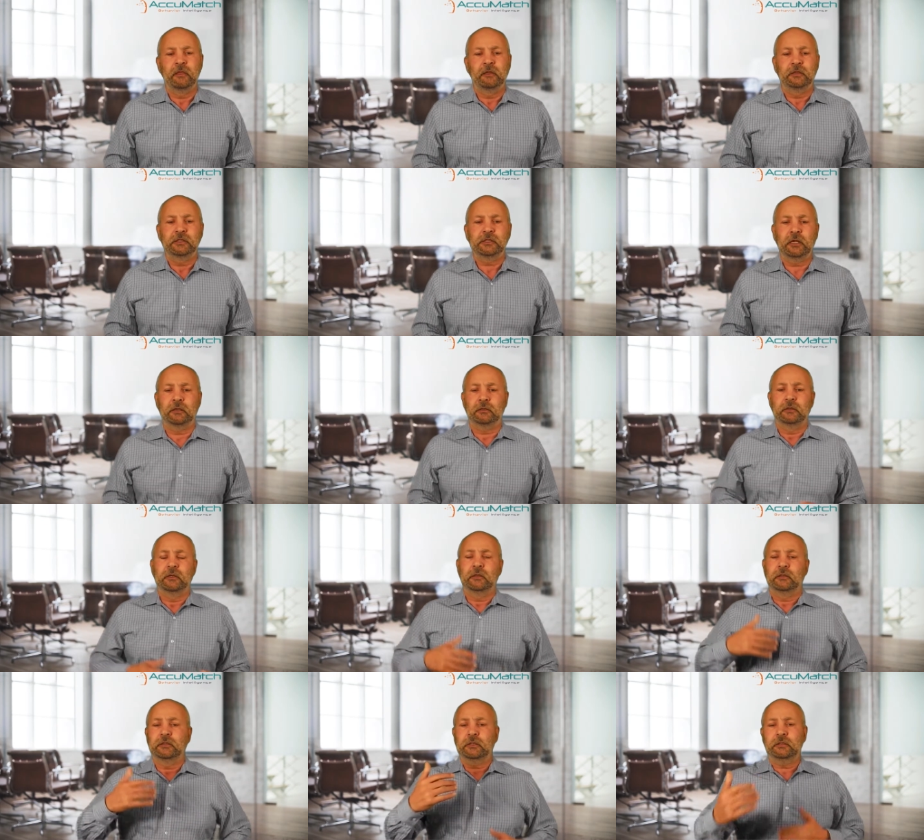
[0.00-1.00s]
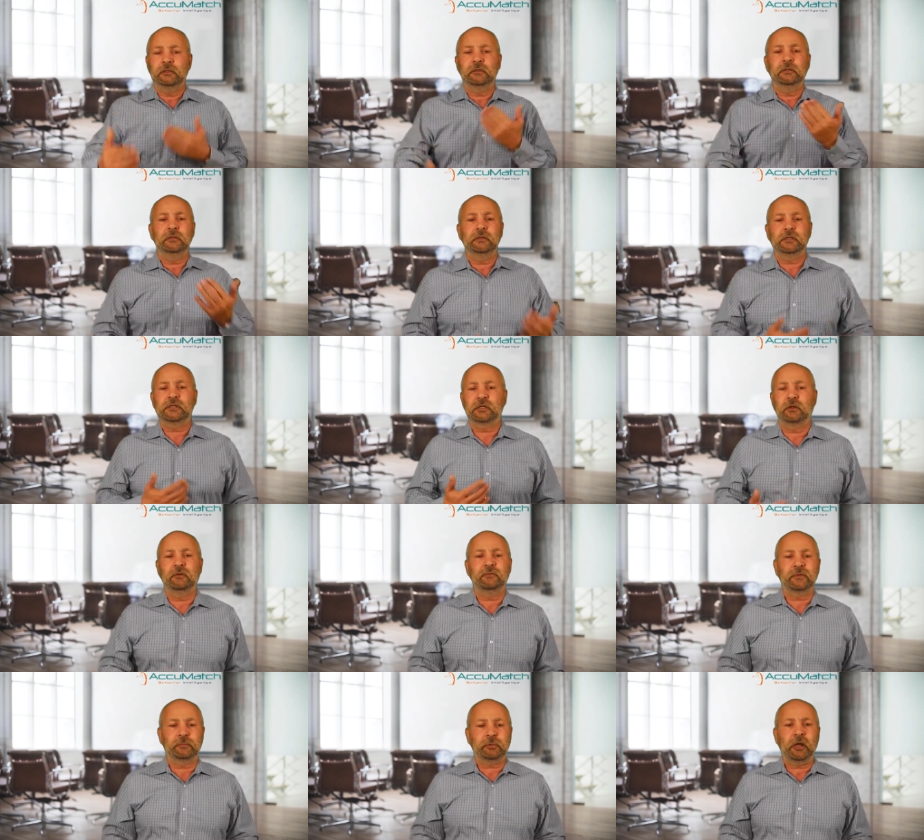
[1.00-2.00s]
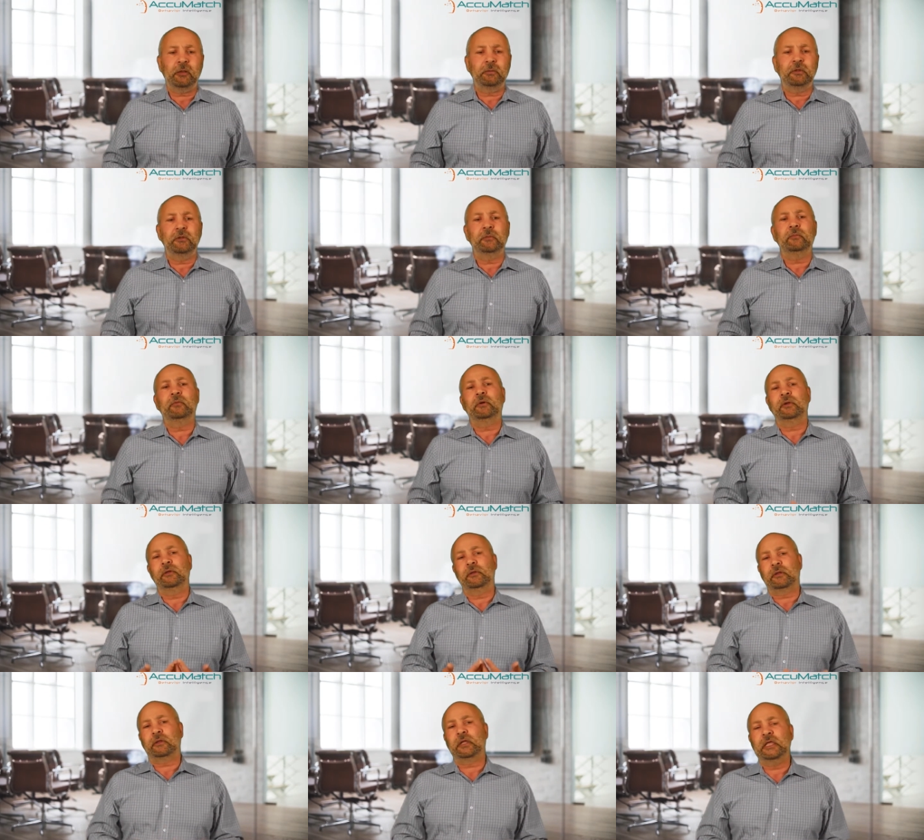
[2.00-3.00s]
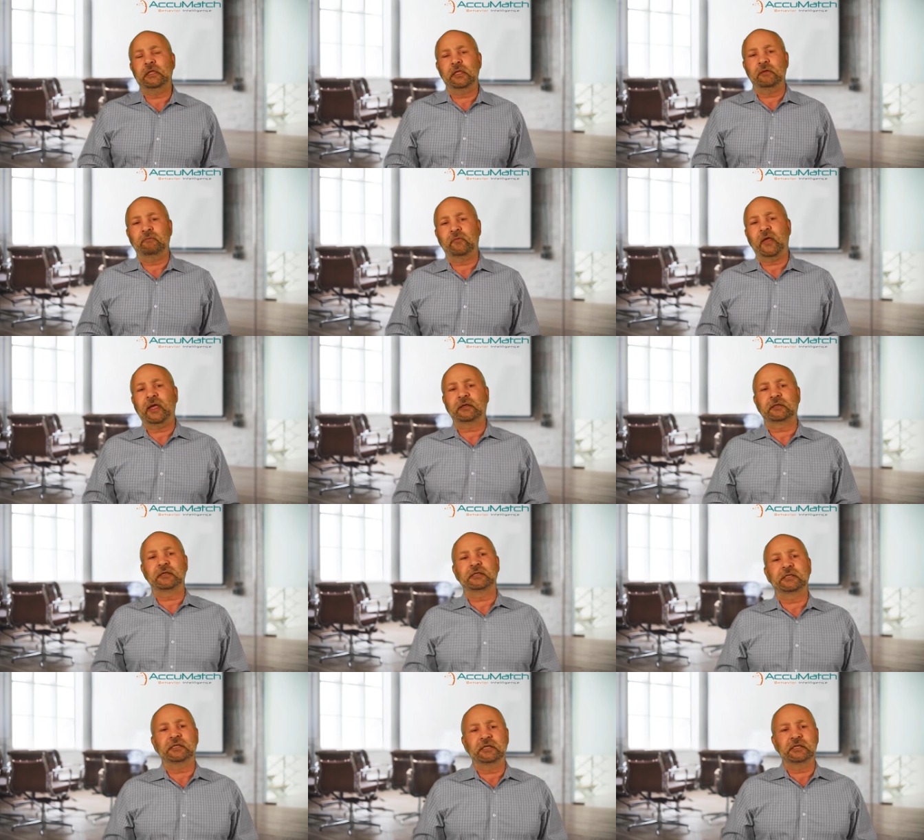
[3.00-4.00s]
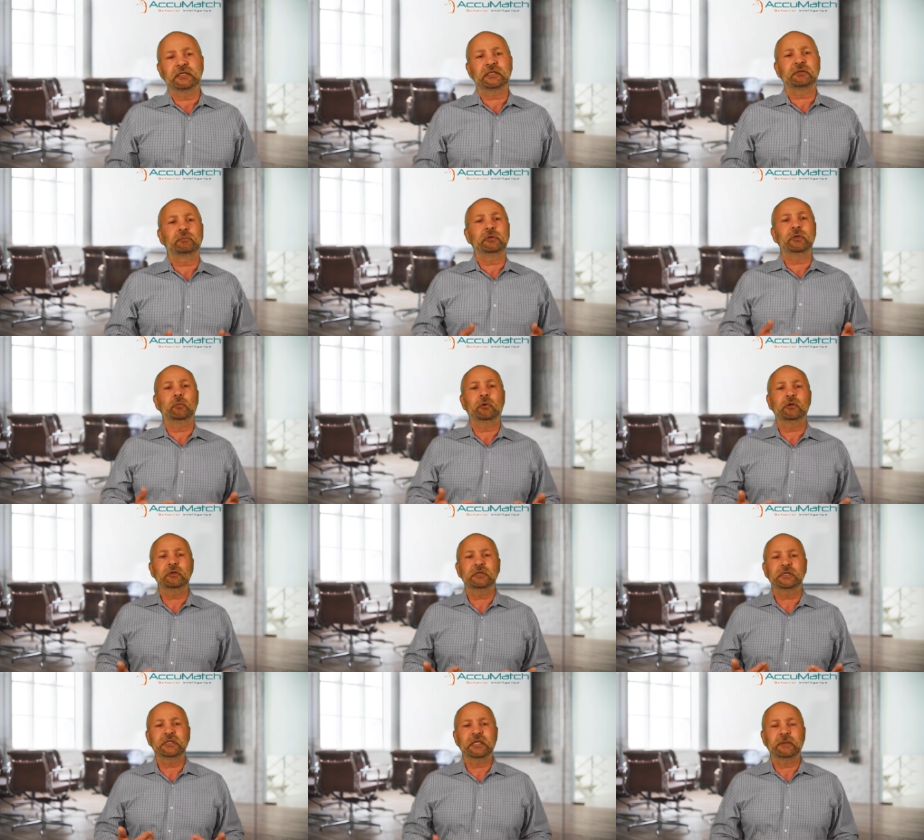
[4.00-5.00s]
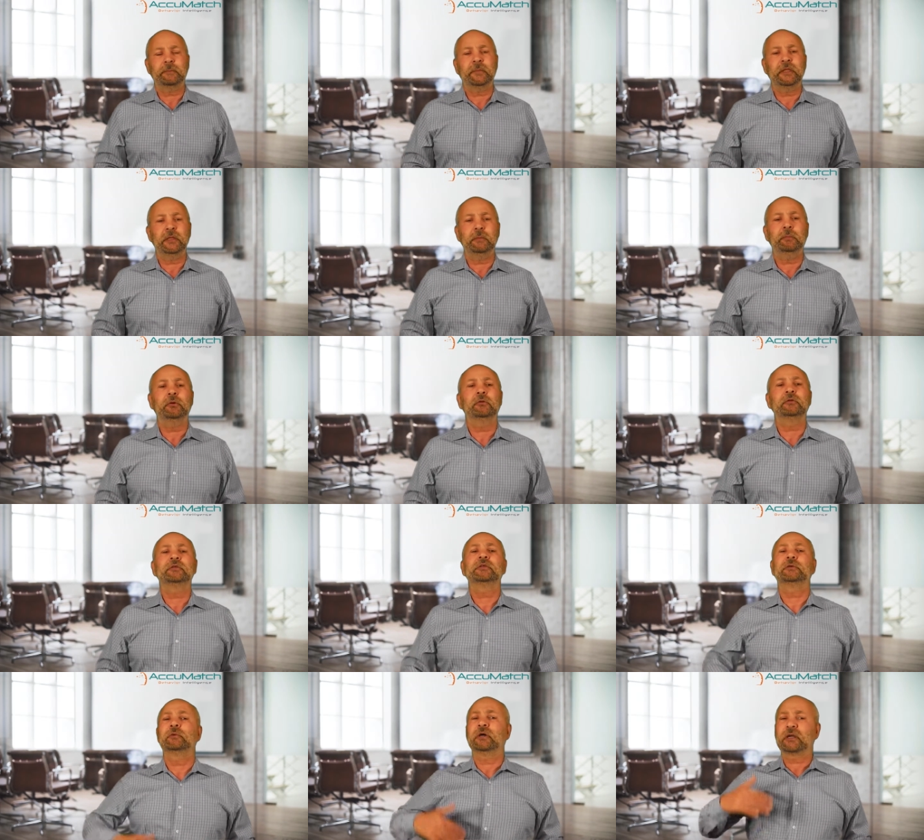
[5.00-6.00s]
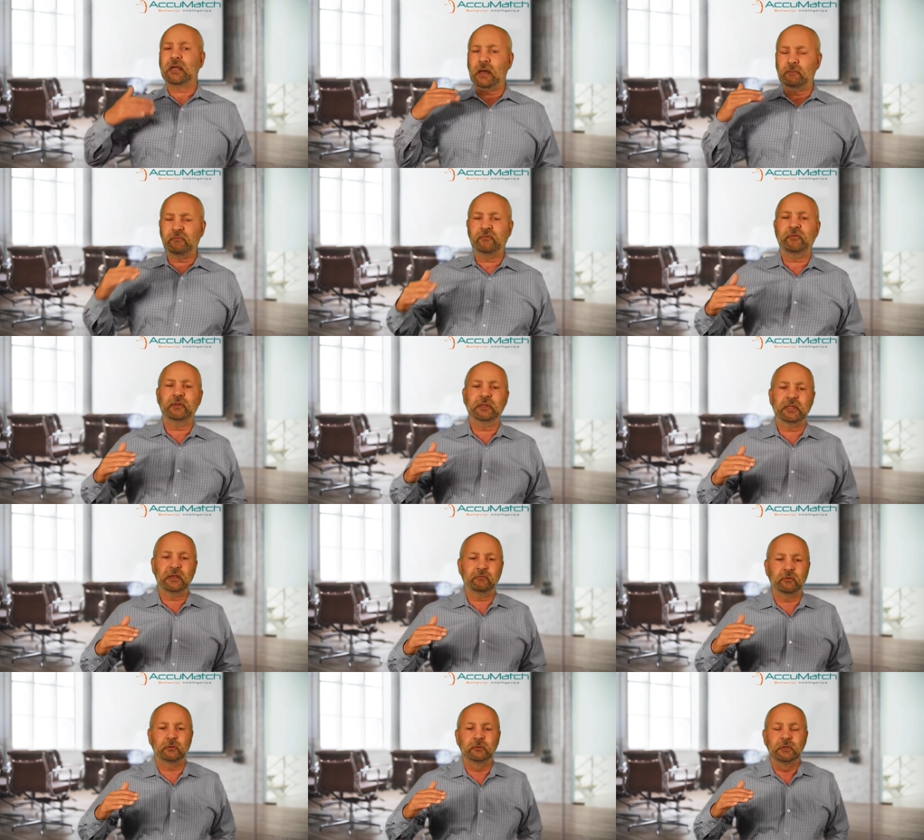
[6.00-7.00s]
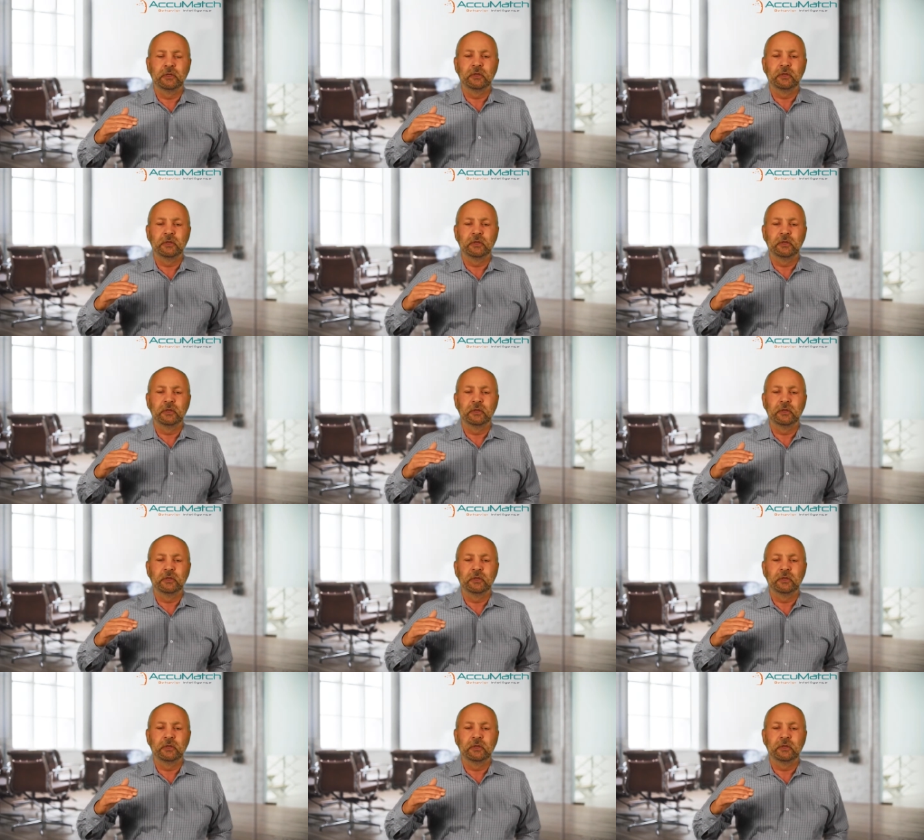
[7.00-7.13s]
So to solve the problem, one of the key factors is we want to get people to a comfort level,